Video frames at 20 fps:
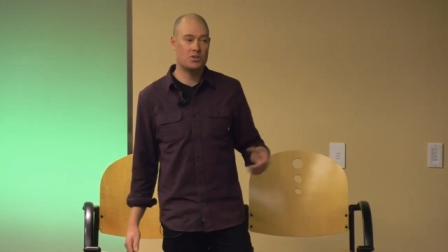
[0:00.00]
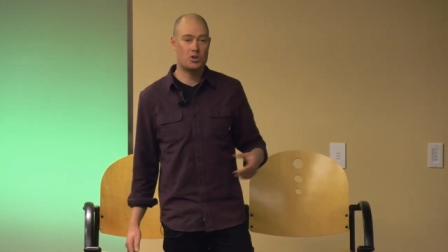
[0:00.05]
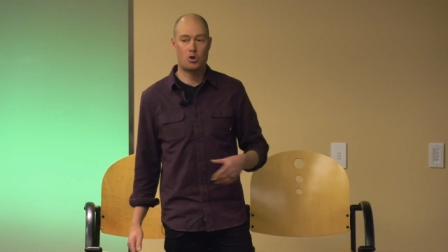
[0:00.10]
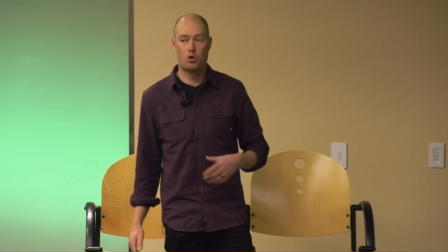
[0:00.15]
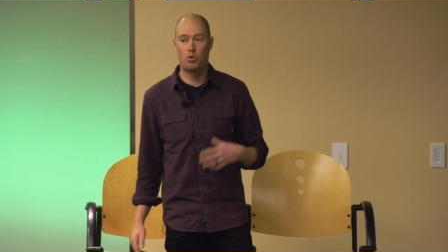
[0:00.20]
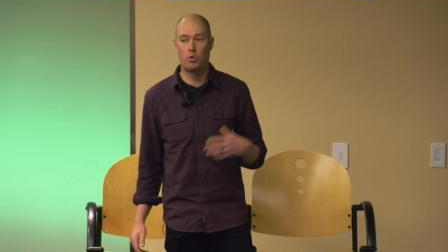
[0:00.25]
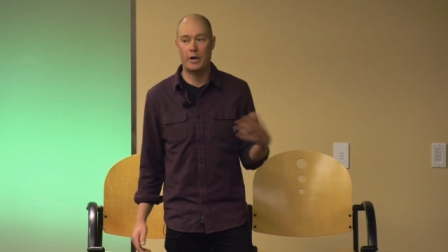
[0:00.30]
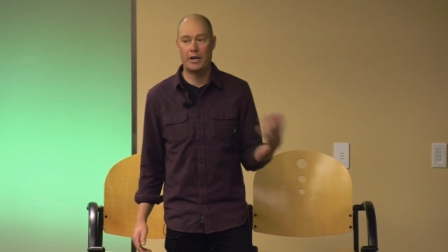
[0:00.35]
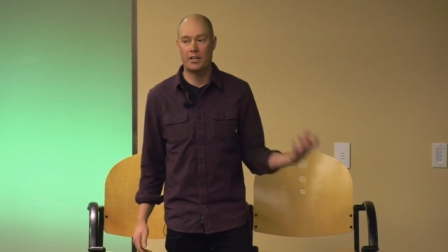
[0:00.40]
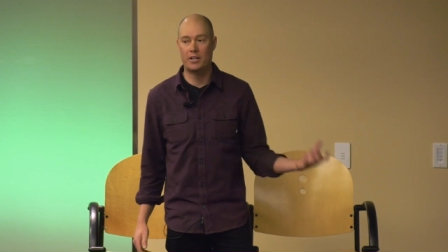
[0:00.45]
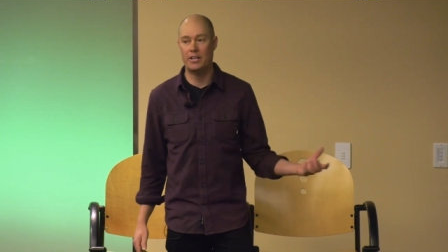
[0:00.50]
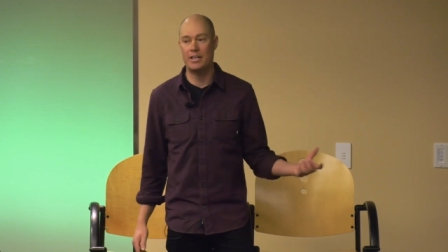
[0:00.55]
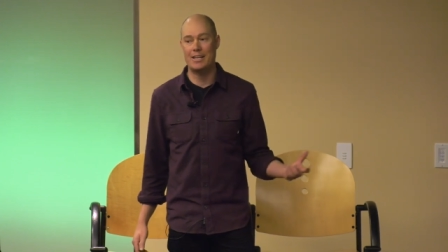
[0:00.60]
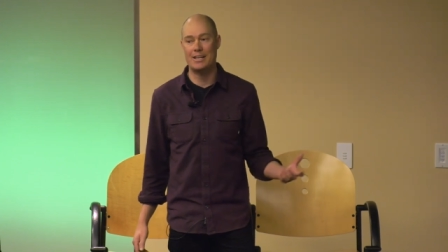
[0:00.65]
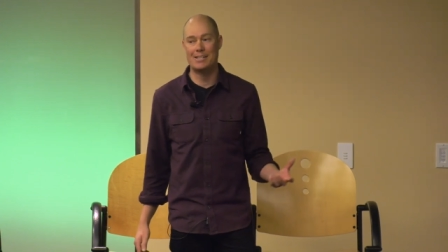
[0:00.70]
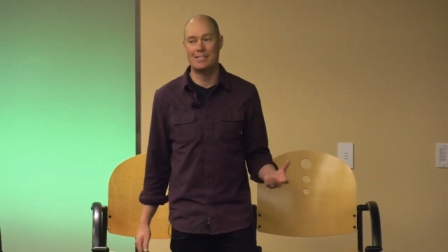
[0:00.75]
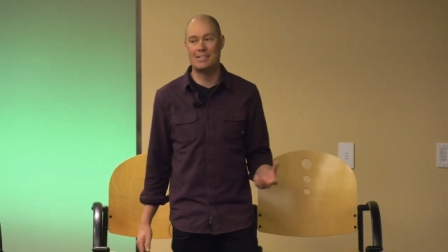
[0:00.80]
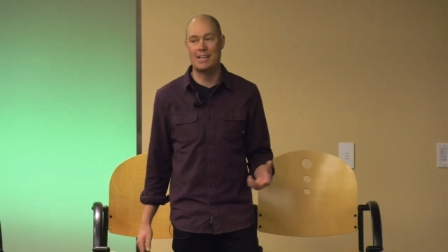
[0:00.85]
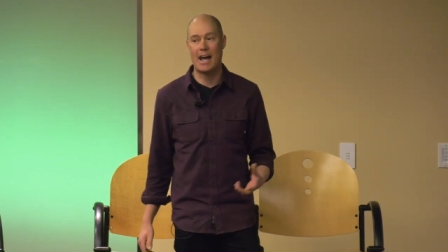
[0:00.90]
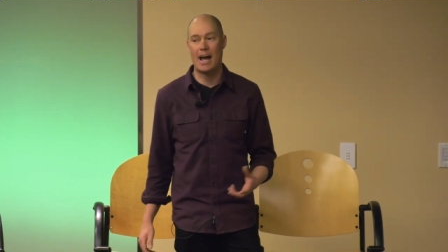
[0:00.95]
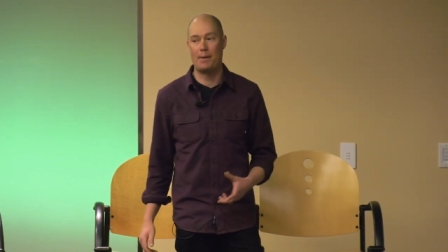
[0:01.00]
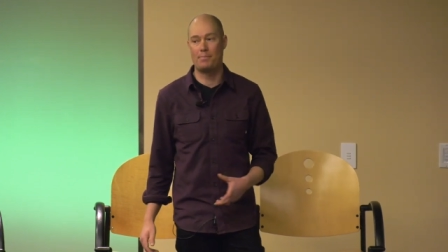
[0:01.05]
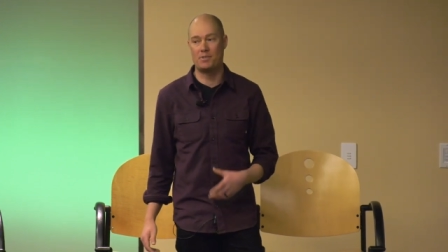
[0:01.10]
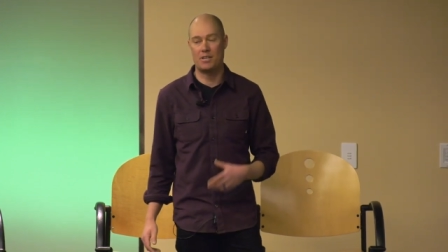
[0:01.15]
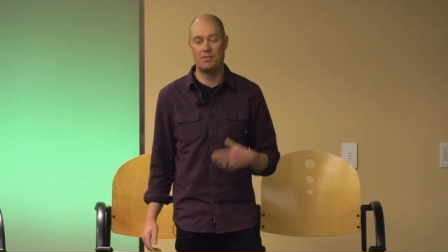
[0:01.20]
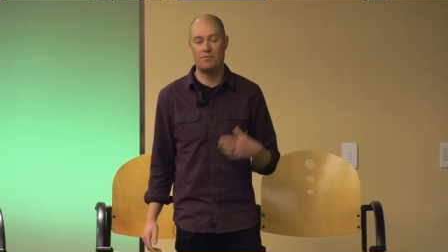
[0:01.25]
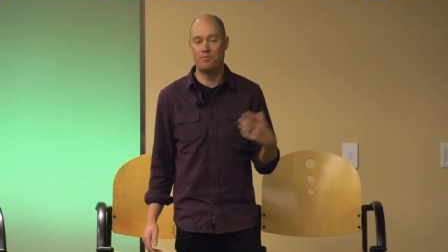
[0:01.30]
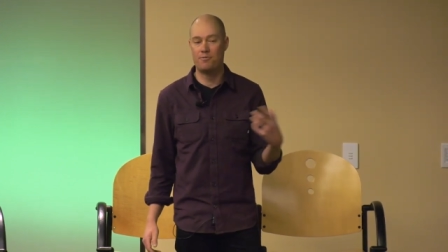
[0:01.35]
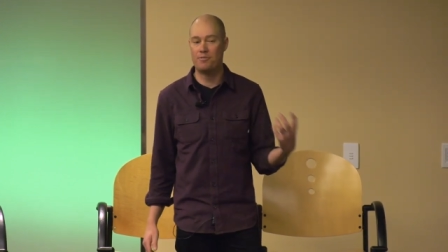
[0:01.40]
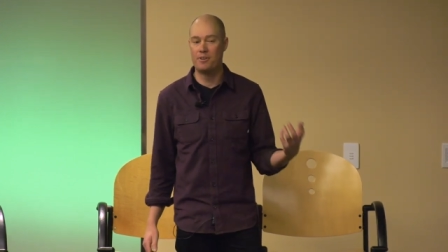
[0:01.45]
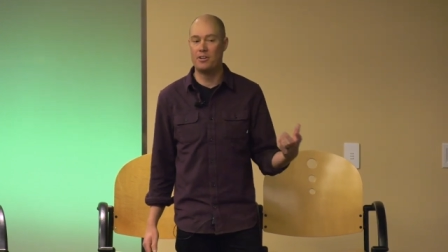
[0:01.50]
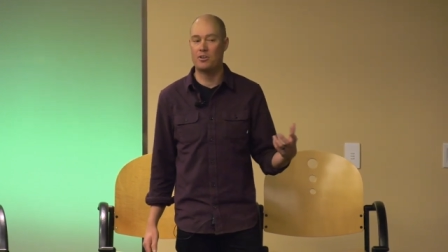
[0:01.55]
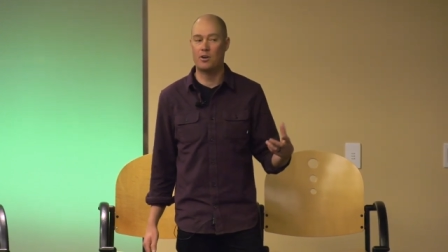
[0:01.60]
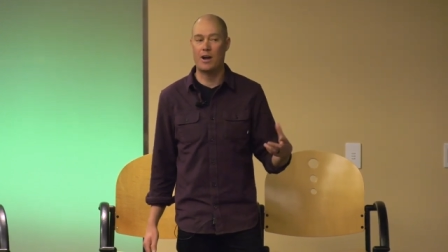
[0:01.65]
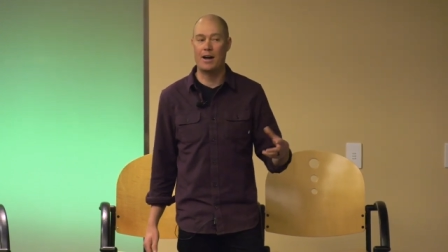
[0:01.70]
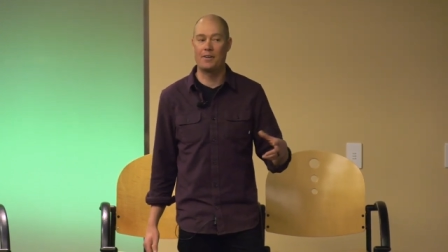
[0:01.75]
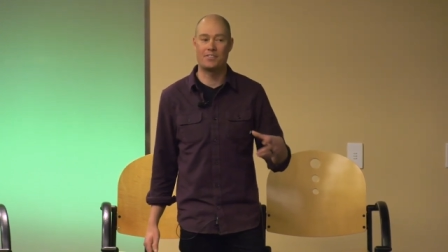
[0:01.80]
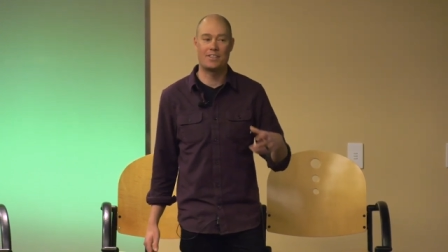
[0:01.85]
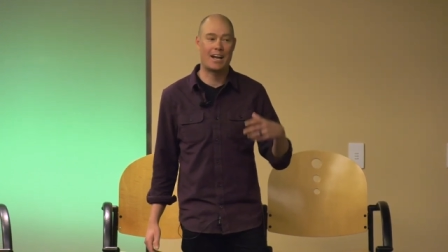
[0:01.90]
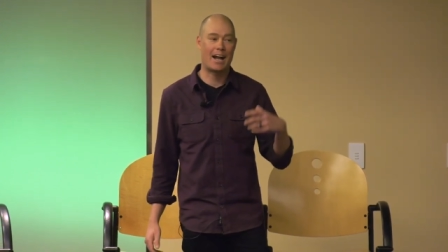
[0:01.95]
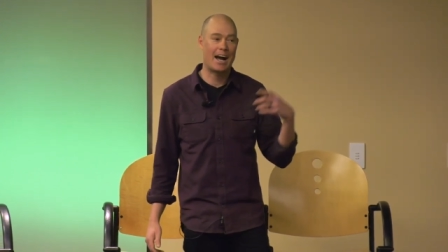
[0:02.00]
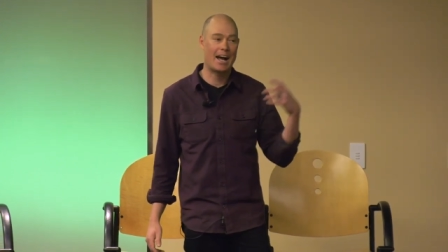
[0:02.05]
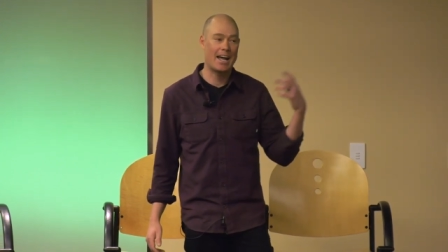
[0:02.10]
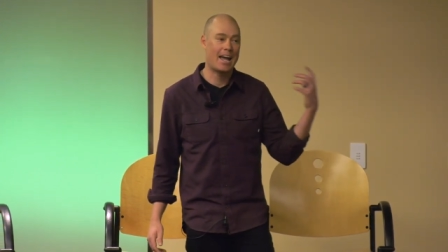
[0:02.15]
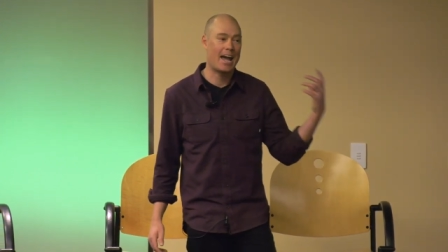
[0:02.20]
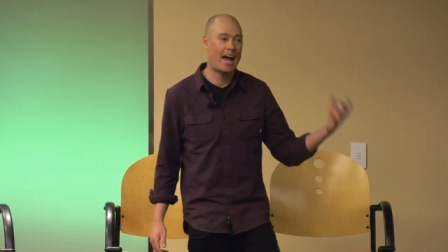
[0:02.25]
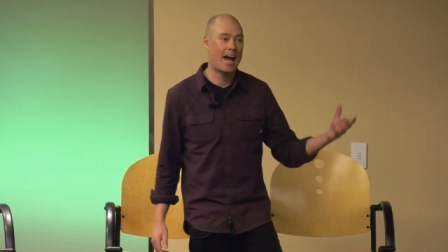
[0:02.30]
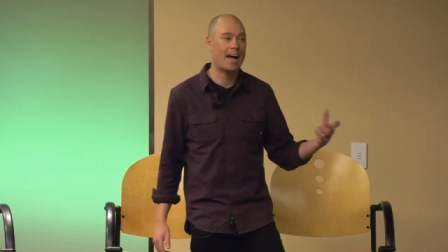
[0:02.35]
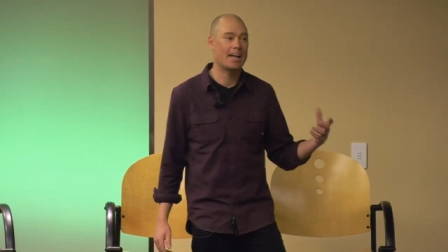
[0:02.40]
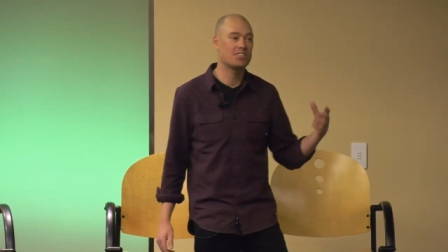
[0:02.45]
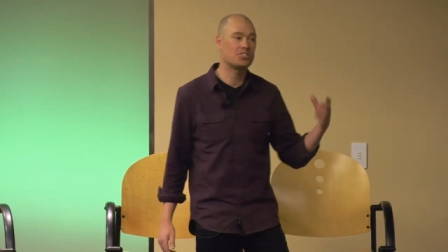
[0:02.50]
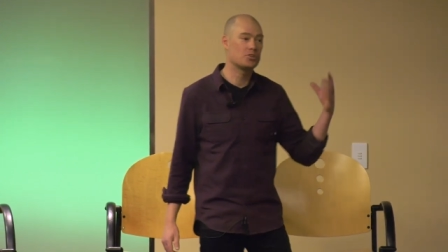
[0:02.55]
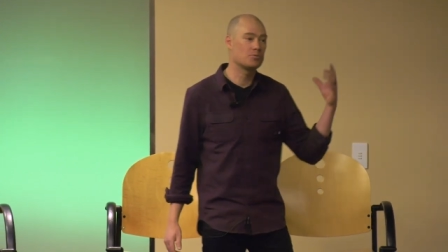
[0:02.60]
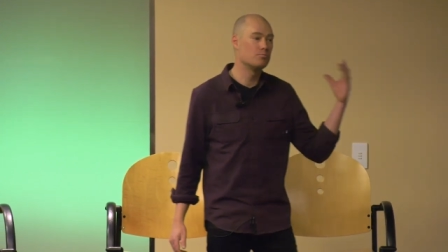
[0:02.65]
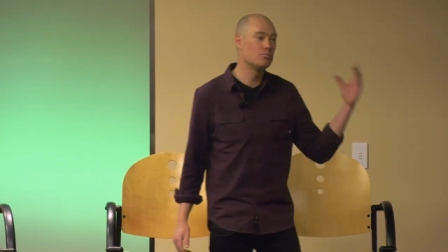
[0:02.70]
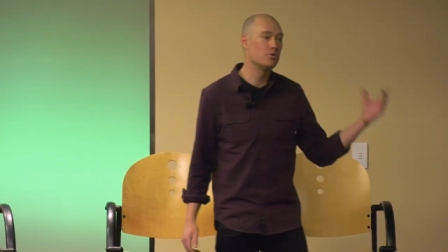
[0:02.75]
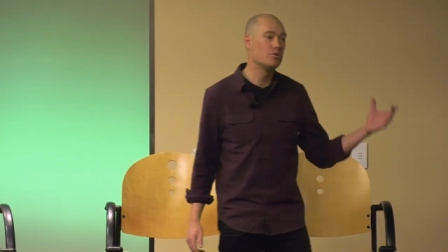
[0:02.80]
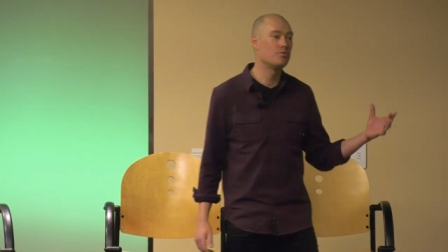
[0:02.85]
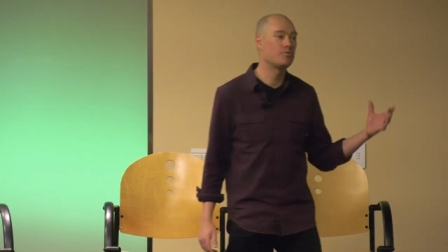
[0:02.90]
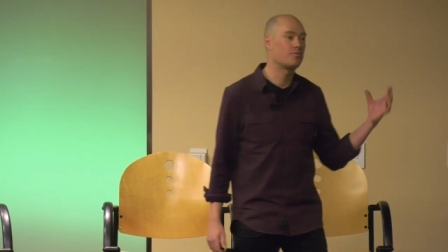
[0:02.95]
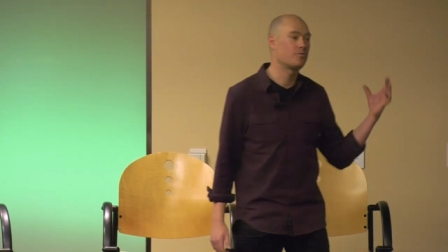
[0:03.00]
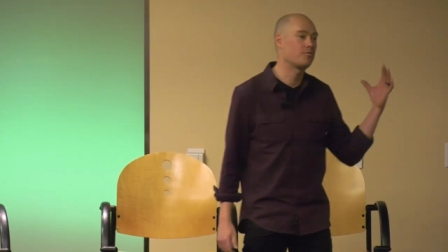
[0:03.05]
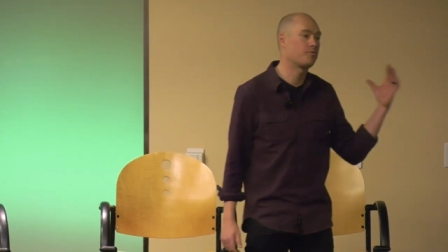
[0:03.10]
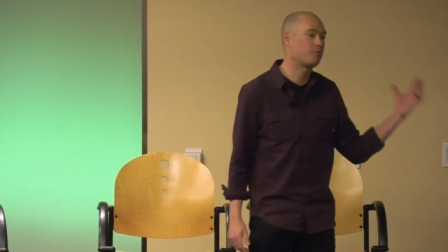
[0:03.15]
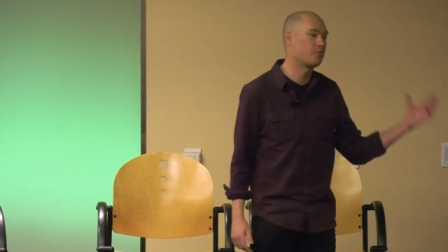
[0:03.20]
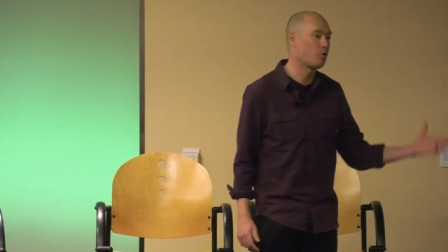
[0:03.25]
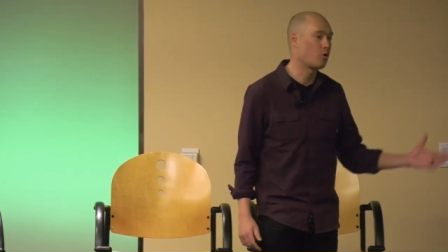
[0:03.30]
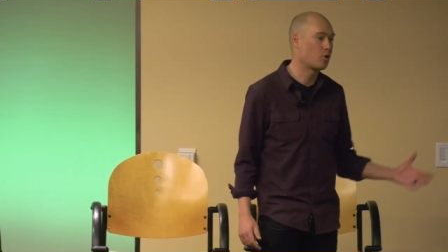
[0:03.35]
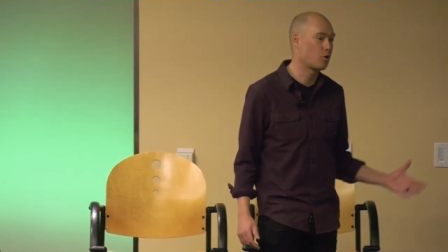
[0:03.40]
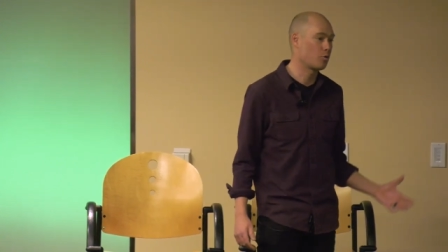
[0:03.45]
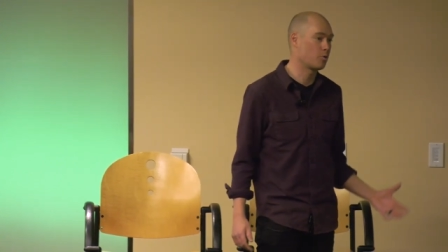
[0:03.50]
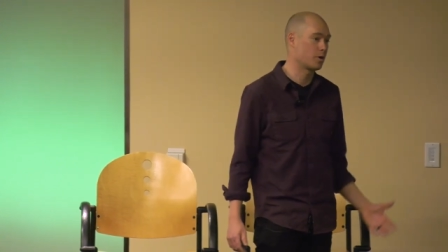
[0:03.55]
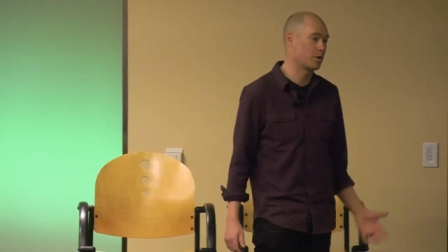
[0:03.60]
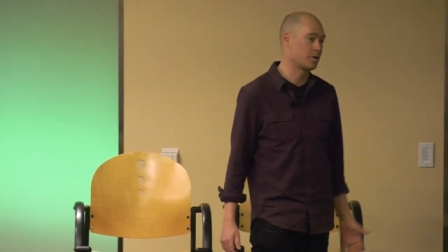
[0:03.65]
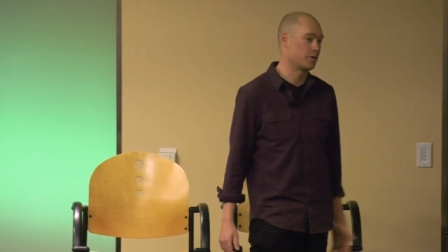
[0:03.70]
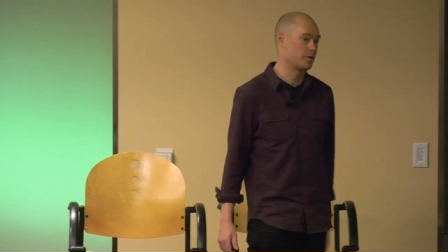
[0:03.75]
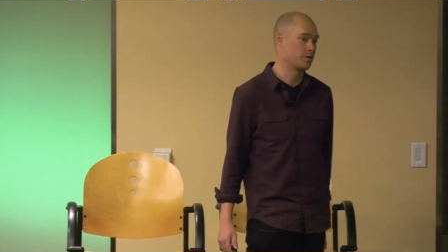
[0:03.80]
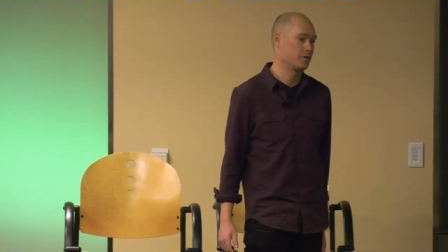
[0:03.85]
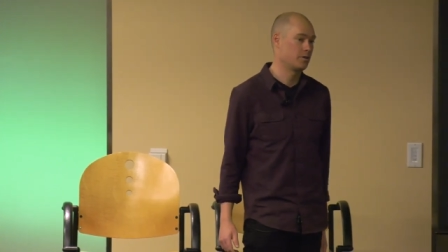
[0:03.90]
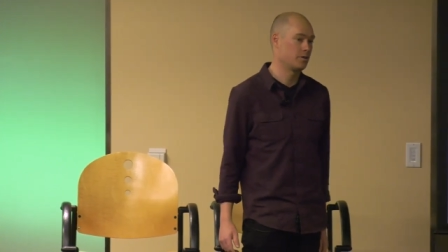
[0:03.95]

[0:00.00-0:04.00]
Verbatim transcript: to quickly adapt and figure out that I had to move forward.